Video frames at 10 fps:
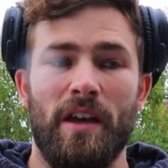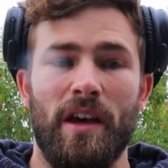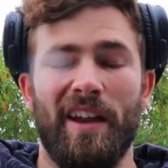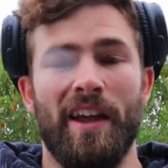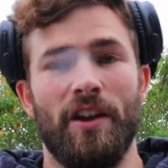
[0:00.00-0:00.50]

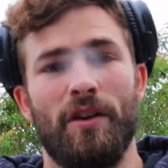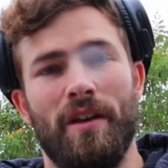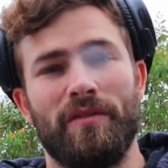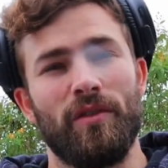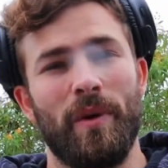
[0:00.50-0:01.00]
and I know
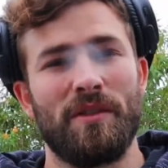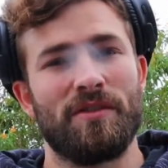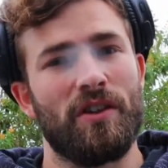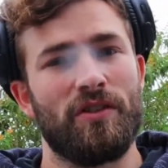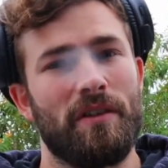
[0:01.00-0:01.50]
that full well,
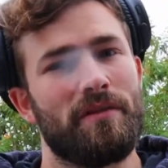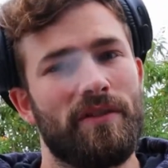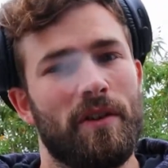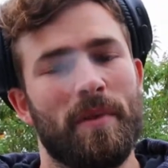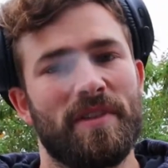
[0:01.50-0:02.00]
so I try and
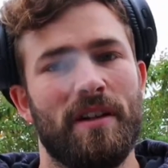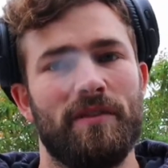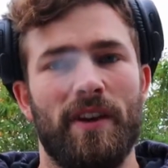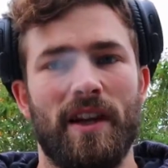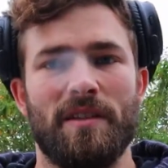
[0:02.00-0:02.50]
fill
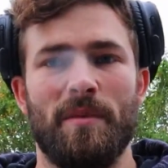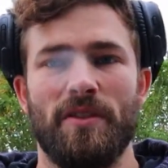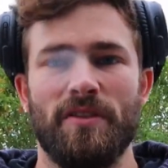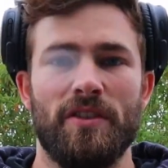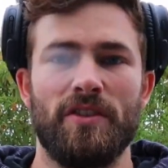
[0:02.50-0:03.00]
myself as
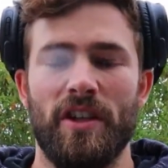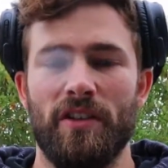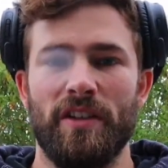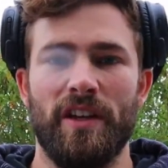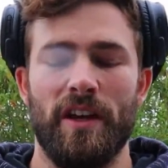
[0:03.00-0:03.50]
opposed to cheat
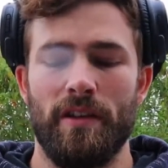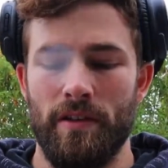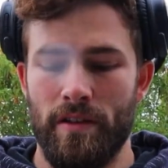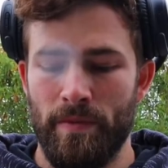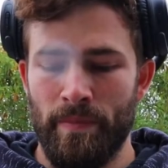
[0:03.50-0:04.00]
on the diet.
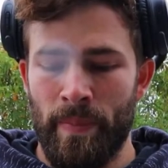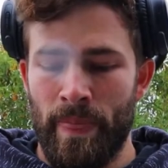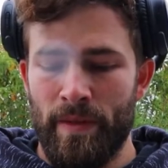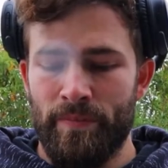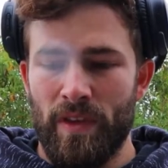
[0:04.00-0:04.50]

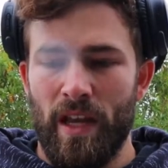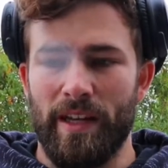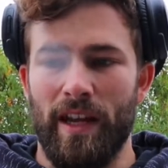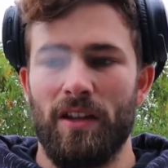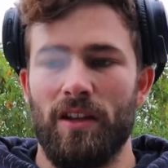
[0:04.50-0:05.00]
I
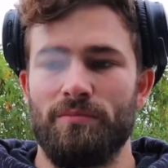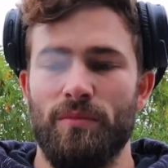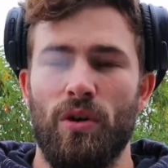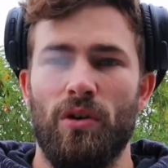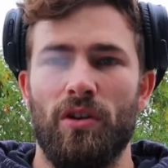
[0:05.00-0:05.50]
get
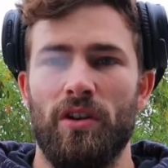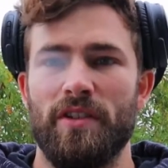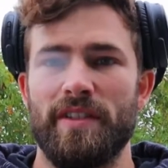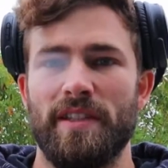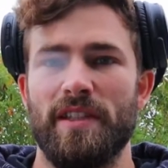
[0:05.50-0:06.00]
more
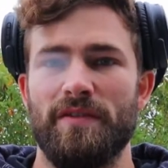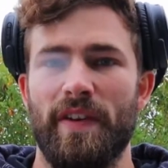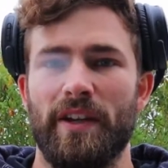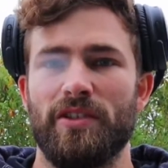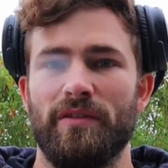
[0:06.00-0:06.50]

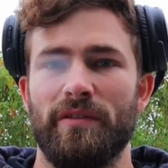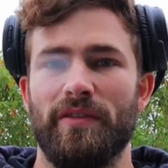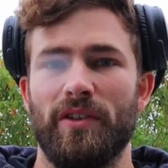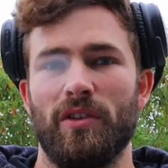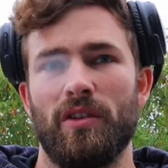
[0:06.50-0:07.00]
satisfaction
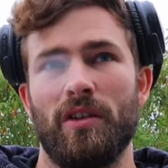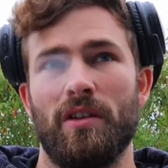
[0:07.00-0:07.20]
for